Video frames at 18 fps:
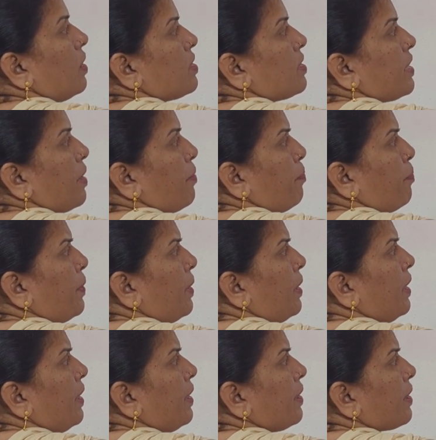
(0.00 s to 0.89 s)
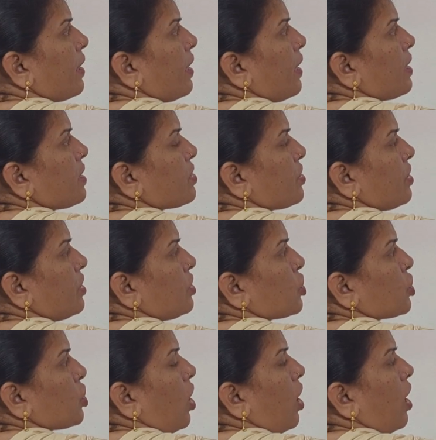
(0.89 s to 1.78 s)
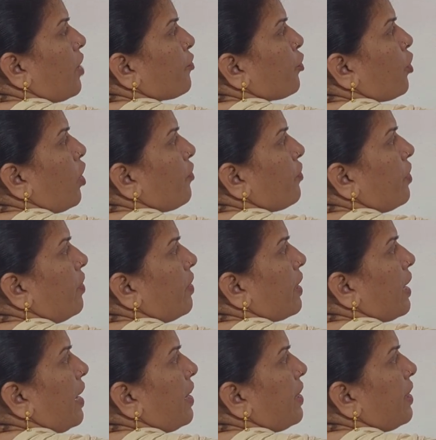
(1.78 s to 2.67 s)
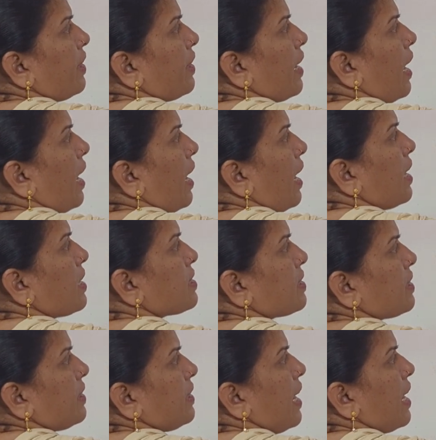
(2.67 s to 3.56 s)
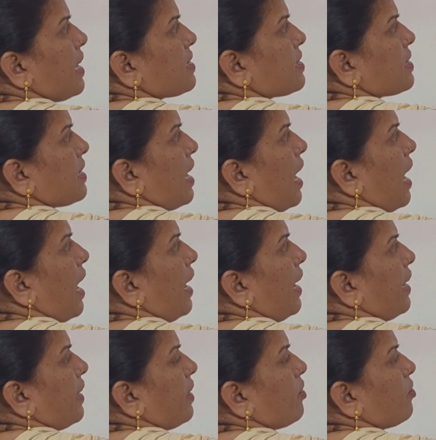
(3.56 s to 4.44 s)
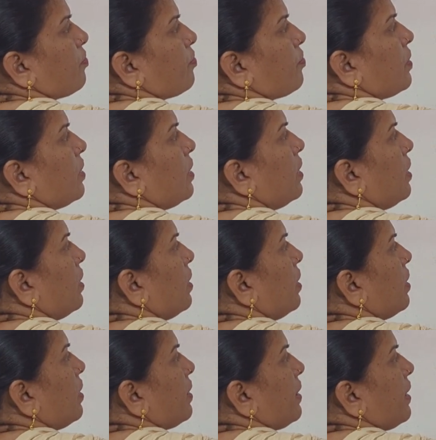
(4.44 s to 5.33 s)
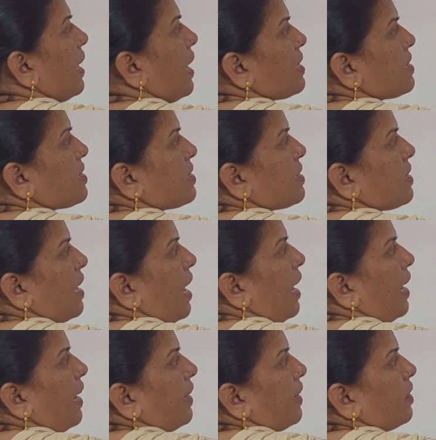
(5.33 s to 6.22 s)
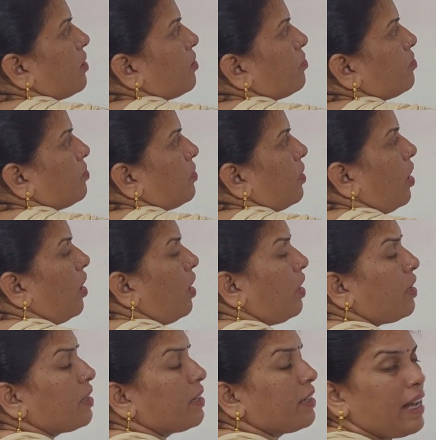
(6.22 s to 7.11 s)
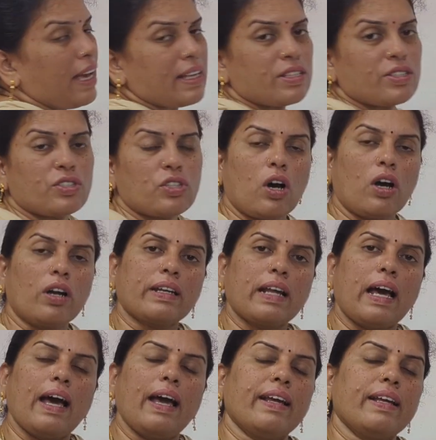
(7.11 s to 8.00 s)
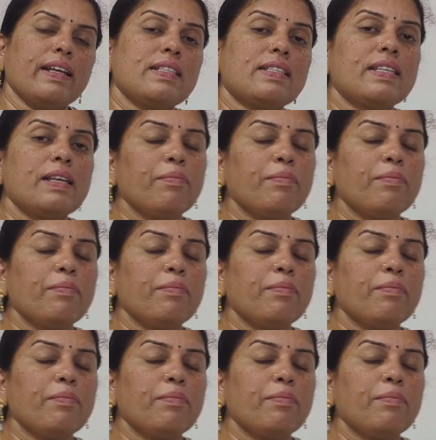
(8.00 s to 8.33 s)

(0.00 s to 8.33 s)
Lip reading: Simple interest in short form we will write it as SI. SI or S.I.